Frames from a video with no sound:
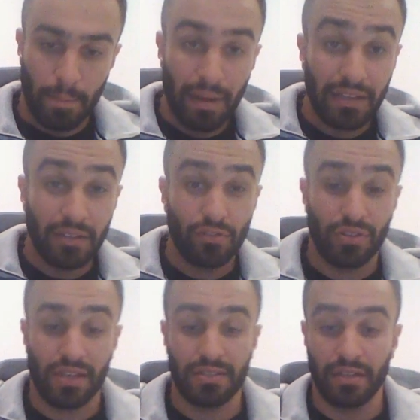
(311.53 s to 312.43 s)
Mullen,
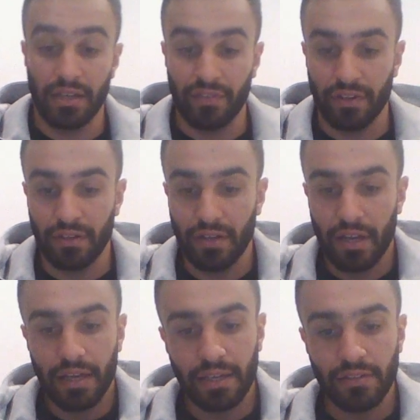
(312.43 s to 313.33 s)
2011,
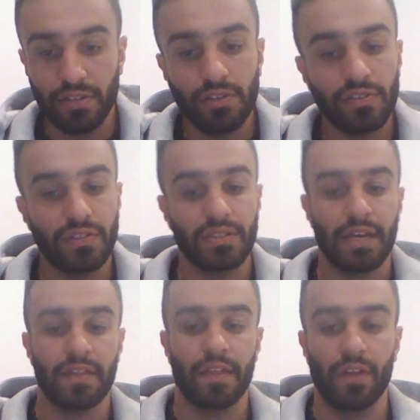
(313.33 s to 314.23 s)
continues to
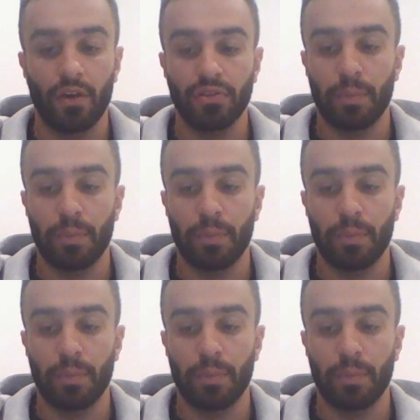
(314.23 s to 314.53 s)
say that for